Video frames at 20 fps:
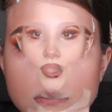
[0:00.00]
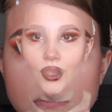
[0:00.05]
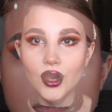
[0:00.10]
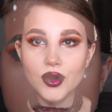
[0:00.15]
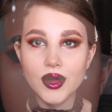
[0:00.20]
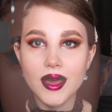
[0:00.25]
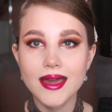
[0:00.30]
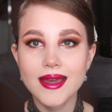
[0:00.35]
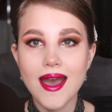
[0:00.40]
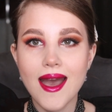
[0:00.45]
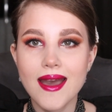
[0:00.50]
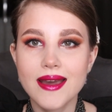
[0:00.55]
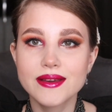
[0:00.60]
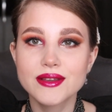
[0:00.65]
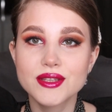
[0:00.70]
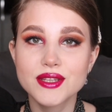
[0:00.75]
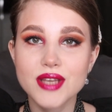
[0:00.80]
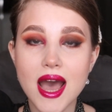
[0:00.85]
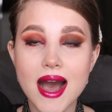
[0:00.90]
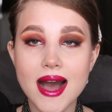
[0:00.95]
Okay
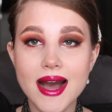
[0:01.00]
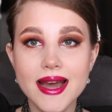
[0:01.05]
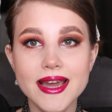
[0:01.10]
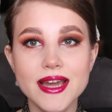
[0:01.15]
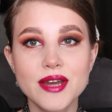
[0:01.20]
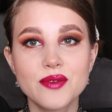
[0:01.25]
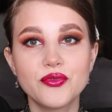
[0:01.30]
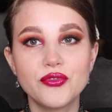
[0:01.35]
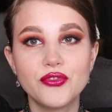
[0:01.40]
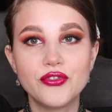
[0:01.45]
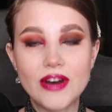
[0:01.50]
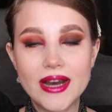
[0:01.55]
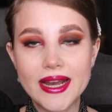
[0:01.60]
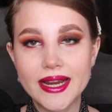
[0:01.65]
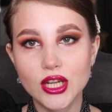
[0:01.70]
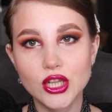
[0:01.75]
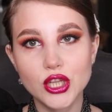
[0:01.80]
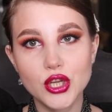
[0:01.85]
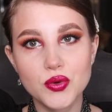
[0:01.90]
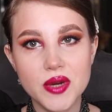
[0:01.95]
guys, I am
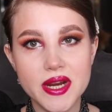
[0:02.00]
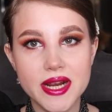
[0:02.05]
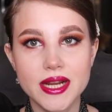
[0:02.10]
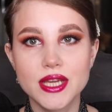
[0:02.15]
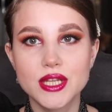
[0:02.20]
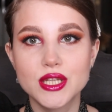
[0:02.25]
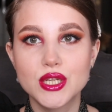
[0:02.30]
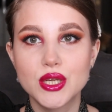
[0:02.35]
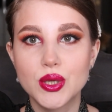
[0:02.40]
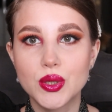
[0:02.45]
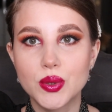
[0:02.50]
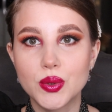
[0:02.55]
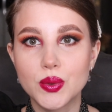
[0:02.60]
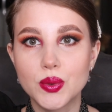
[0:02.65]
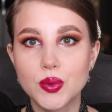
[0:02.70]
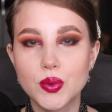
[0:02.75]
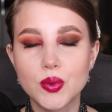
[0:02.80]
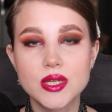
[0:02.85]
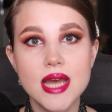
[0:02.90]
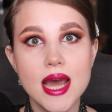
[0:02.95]
finally ready
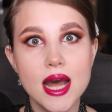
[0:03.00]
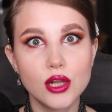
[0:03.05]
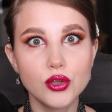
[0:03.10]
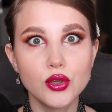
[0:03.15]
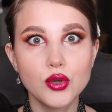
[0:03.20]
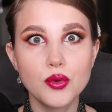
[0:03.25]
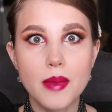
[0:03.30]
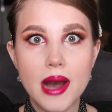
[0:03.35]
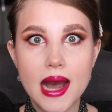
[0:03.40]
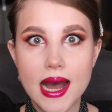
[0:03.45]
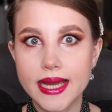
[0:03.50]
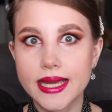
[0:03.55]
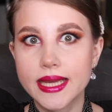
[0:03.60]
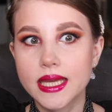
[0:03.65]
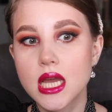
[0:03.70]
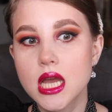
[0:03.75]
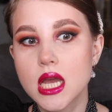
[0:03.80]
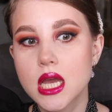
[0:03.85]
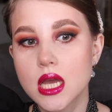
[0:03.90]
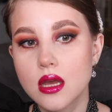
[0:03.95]
to tell you
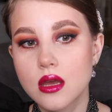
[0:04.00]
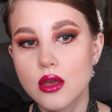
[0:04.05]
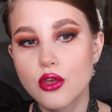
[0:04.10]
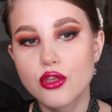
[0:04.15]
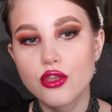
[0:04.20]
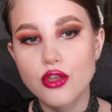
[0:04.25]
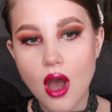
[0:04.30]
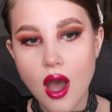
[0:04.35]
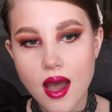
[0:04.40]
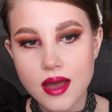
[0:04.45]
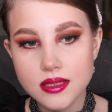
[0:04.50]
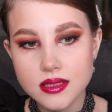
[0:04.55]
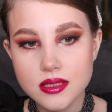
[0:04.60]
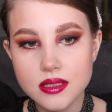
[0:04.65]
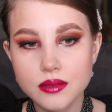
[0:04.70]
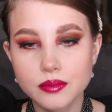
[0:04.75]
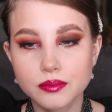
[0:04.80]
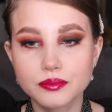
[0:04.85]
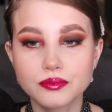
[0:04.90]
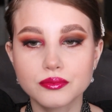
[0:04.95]
my
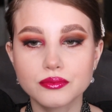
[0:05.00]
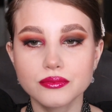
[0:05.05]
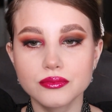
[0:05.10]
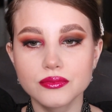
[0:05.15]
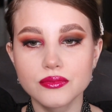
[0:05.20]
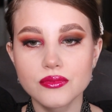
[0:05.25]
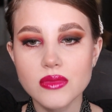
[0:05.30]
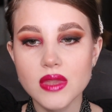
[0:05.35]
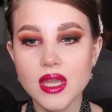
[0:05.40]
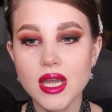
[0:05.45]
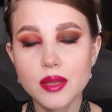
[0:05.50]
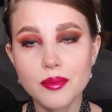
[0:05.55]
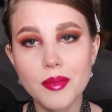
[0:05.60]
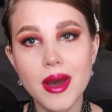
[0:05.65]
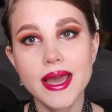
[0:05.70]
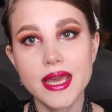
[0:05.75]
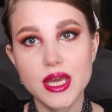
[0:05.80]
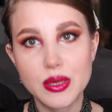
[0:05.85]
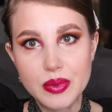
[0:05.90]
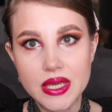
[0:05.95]
thoughts and
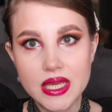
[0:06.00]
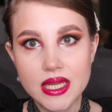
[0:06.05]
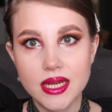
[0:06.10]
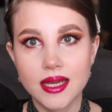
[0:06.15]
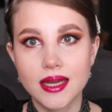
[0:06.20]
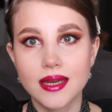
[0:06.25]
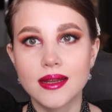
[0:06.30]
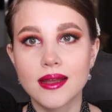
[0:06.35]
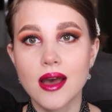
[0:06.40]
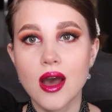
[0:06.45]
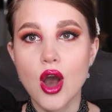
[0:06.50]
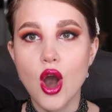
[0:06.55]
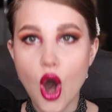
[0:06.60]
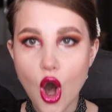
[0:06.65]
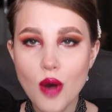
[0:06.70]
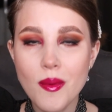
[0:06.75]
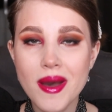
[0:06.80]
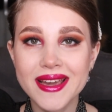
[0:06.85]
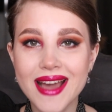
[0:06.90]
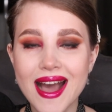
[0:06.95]
my opinion.
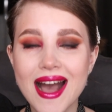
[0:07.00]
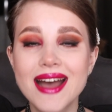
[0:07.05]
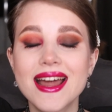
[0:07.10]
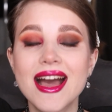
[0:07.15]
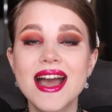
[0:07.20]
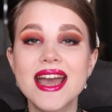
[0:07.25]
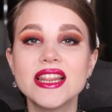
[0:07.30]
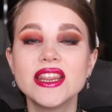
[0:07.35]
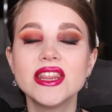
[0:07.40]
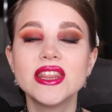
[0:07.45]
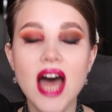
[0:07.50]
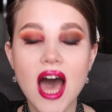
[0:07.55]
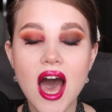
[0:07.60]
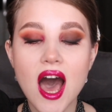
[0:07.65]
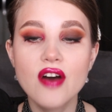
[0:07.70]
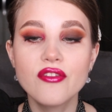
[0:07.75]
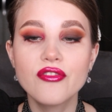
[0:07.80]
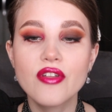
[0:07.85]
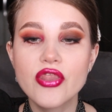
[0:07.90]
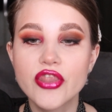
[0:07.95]
Oh my god, I
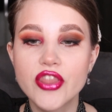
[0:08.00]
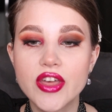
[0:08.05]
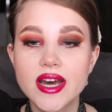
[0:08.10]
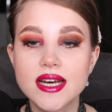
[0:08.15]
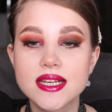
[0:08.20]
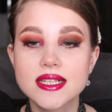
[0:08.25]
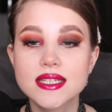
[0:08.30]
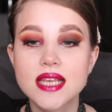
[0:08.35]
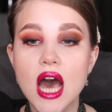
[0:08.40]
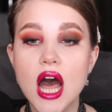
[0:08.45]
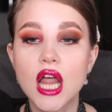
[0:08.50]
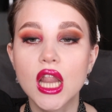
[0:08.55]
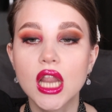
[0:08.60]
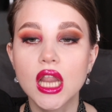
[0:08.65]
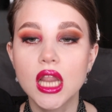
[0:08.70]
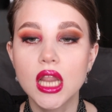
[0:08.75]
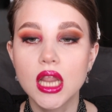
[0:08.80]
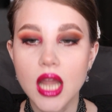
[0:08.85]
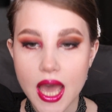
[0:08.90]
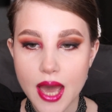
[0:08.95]
love this
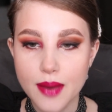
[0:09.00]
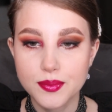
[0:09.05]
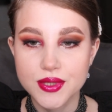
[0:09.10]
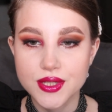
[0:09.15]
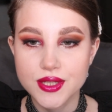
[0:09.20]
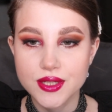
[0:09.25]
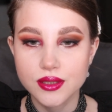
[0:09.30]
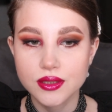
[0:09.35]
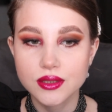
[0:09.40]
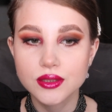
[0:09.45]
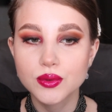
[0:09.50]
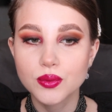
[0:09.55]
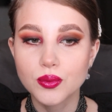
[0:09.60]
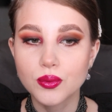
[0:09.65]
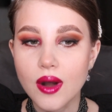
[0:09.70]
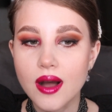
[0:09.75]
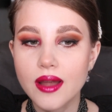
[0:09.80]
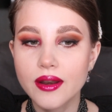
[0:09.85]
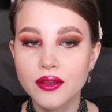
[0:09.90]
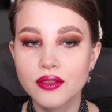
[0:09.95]
lips.
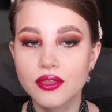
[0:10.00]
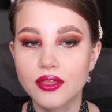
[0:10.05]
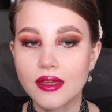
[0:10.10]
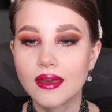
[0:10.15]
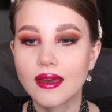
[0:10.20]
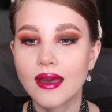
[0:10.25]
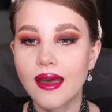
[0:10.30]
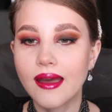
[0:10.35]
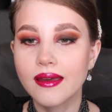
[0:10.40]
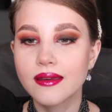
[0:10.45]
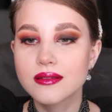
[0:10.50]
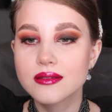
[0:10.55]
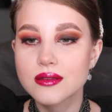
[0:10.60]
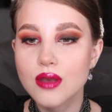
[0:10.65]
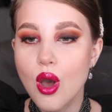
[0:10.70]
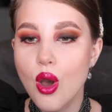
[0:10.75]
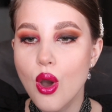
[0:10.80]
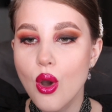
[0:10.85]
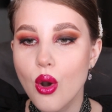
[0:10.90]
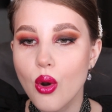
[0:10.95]
What do you think, guys?
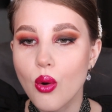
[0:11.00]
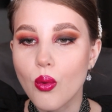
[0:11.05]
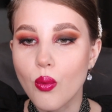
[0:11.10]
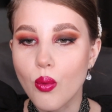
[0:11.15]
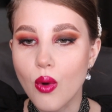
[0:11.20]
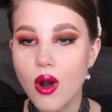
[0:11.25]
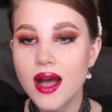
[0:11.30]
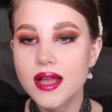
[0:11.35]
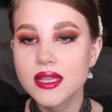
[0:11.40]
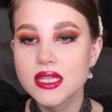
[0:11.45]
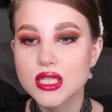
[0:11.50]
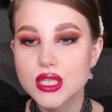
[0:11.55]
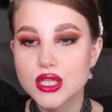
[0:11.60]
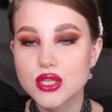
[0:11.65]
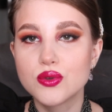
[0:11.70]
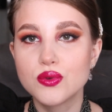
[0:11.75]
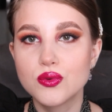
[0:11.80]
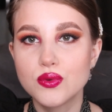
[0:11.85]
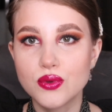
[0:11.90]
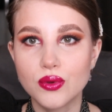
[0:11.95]
What
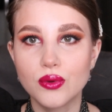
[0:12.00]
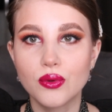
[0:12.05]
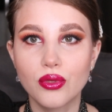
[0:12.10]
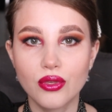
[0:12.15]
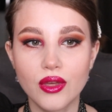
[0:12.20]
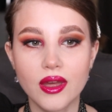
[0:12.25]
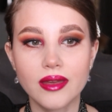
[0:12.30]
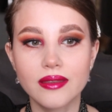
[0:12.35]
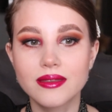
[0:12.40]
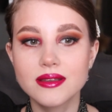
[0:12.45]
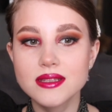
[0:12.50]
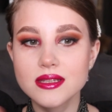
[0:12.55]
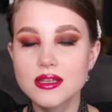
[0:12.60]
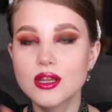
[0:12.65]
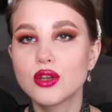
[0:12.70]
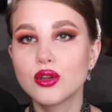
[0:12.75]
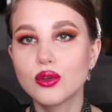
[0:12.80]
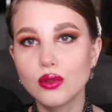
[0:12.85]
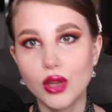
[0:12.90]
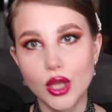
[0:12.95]
do you think? This is a
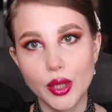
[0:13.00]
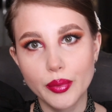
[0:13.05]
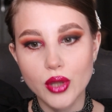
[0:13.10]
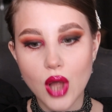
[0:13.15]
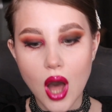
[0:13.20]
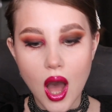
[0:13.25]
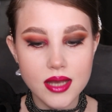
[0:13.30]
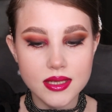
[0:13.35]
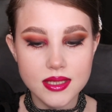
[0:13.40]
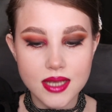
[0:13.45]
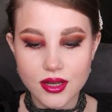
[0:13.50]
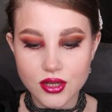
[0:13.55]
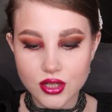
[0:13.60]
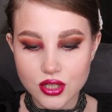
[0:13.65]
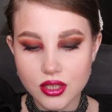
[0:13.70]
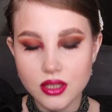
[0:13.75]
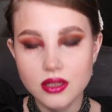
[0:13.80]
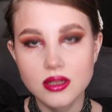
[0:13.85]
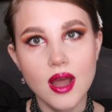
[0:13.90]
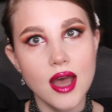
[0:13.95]
new lip gloss,
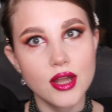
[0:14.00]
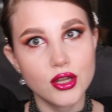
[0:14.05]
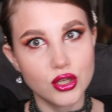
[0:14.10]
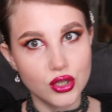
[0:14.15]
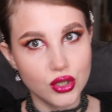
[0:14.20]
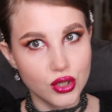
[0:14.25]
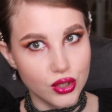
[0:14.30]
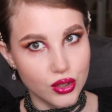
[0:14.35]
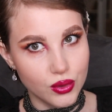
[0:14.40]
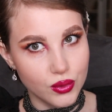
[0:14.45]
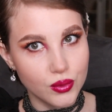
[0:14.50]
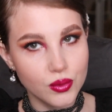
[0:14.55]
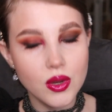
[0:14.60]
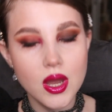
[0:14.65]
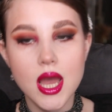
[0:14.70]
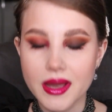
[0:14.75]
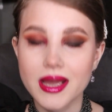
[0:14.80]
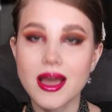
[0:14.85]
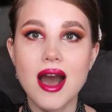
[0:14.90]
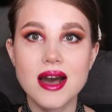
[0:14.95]
actually not new.
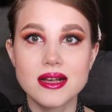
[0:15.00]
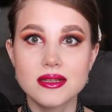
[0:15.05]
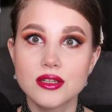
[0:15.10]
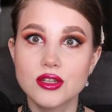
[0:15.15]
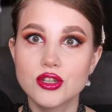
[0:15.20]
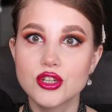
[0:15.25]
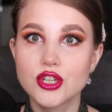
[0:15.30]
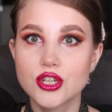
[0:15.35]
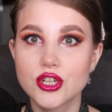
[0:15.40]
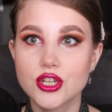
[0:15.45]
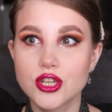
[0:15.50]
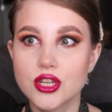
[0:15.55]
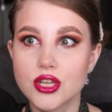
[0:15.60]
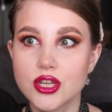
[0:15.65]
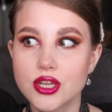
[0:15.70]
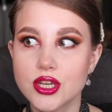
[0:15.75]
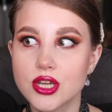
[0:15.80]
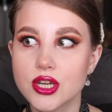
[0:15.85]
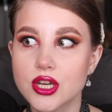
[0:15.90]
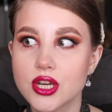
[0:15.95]
My cousin,
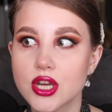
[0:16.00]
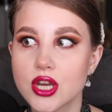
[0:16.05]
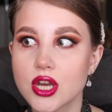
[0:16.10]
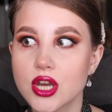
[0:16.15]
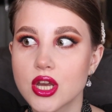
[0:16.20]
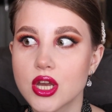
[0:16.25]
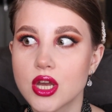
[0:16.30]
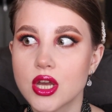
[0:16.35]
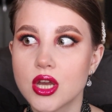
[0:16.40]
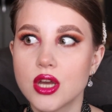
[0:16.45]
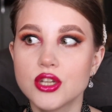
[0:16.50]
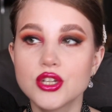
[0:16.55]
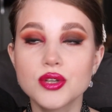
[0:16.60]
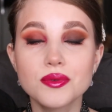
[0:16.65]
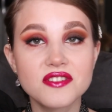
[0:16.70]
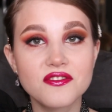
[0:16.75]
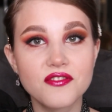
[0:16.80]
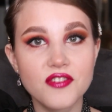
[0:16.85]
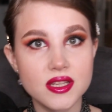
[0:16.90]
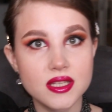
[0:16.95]
she
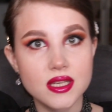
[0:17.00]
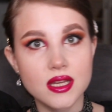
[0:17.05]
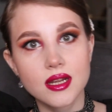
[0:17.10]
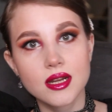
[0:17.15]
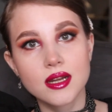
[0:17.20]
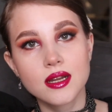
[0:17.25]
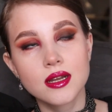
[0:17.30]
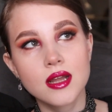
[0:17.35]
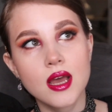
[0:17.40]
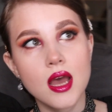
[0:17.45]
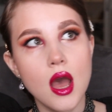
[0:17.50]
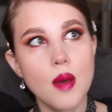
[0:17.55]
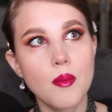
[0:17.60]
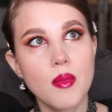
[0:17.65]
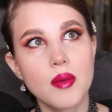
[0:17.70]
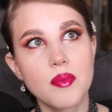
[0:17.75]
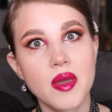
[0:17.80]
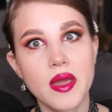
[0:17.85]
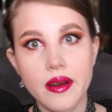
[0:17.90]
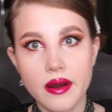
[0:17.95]
was visiting
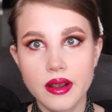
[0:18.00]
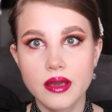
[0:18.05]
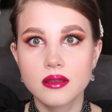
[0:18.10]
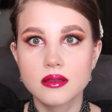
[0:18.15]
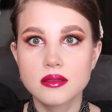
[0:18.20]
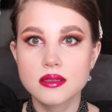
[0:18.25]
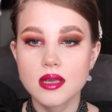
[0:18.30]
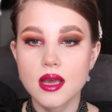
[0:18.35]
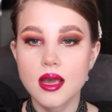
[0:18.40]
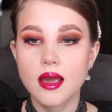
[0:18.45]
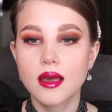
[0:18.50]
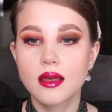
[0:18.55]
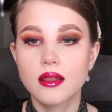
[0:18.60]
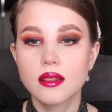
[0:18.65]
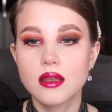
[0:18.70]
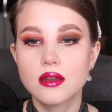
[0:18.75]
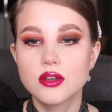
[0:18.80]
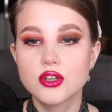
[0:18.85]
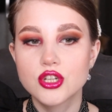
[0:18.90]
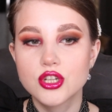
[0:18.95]
my parents, and
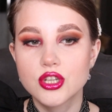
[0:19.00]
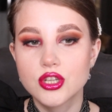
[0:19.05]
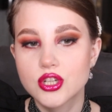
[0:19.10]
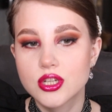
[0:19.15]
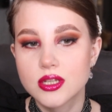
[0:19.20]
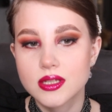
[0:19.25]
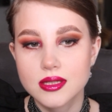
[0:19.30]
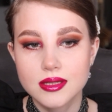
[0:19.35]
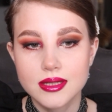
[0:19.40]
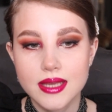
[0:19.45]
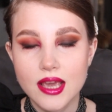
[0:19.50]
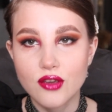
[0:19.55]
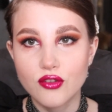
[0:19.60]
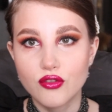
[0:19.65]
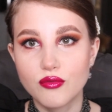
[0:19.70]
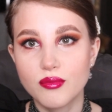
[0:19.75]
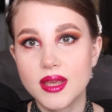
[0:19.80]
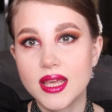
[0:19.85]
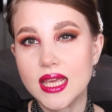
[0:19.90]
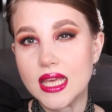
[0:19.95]
then she just
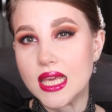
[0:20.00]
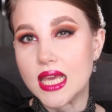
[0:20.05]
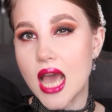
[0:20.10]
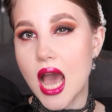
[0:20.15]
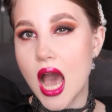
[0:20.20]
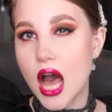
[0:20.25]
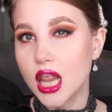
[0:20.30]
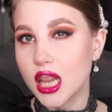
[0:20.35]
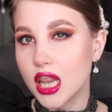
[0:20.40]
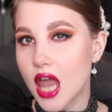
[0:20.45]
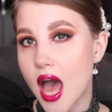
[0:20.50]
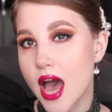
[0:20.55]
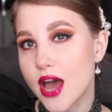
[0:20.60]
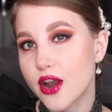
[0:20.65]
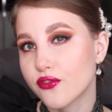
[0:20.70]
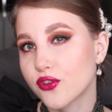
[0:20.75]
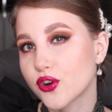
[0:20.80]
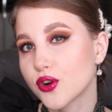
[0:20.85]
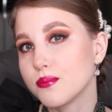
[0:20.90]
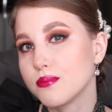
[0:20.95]
gave me a lot
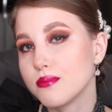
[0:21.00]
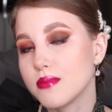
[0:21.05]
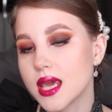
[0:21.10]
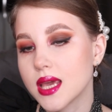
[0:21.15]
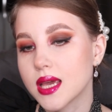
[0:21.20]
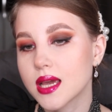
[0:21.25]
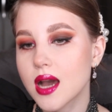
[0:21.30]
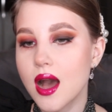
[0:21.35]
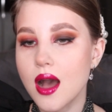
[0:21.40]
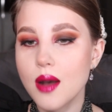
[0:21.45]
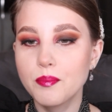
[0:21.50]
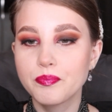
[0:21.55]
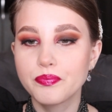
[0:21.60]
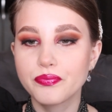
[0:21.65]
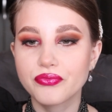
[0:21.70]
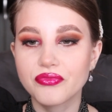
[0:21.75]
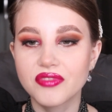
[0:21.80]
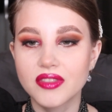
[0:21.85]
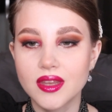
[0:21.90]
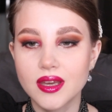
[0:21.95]
of her makeup.
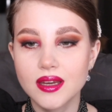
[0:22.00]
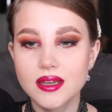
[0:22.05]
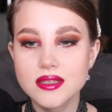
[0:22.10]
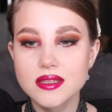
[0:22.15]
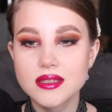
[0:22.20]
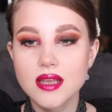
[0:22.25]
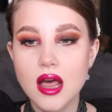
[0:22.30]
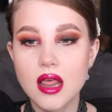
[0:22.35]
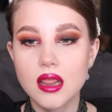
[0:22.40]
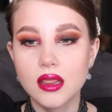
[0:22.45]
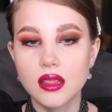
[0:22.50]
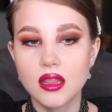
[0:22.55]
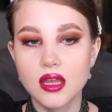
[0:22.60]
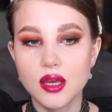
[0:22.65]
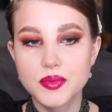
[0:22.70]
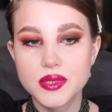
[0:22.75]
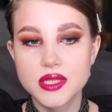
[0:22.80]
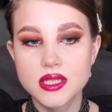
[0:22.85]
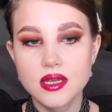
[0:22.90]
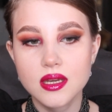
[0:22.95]
This
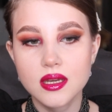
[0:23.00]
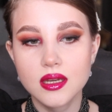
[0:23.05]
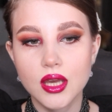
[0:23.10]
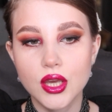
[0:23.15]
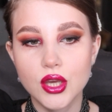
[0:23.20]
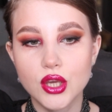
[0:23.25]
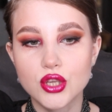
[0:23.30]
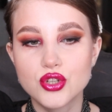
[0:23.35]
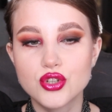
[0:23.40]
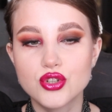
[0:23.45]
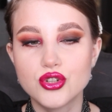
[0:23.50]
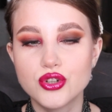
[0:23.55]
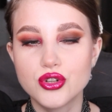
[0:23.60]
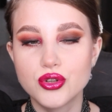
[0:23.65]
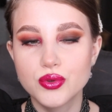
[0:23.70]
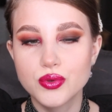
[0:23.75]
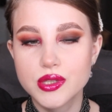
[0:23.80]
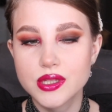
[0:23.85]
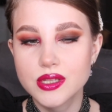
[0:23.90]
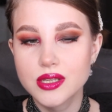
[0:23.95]
lipstick is
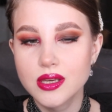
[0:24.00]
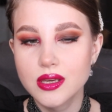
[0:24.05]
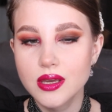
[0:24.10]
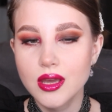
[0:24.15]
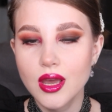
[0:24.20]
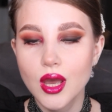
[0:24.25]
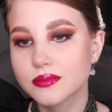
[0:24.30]
juicy.